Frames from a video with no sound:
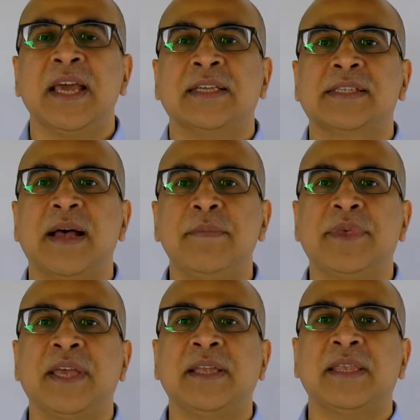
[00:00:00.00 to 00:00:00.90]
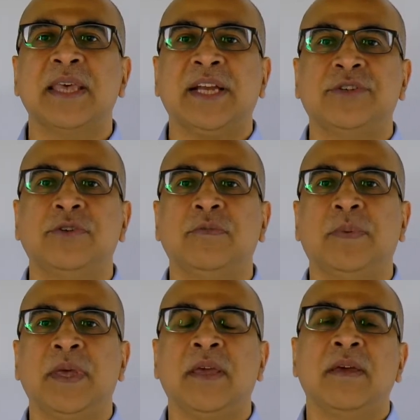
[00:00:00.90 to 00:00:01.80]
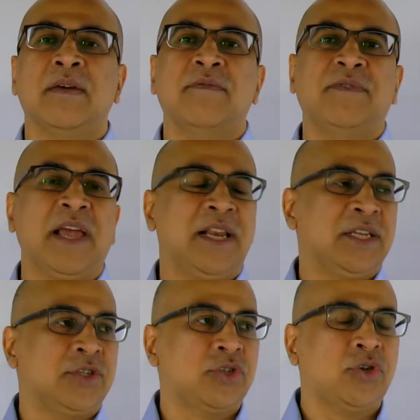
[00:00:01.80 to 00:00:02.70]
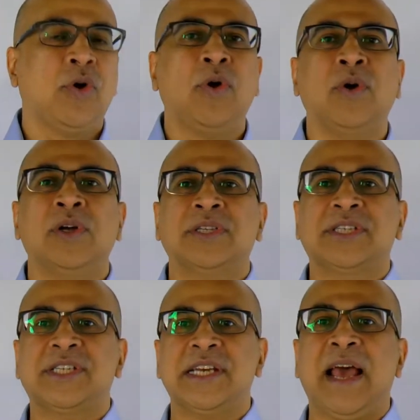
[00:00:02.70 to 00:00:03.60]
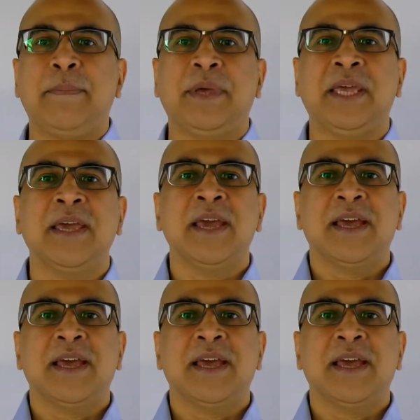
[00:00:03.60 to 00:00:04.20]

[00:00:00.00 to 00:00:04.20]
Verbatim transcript: something that should be fairly short, snappy,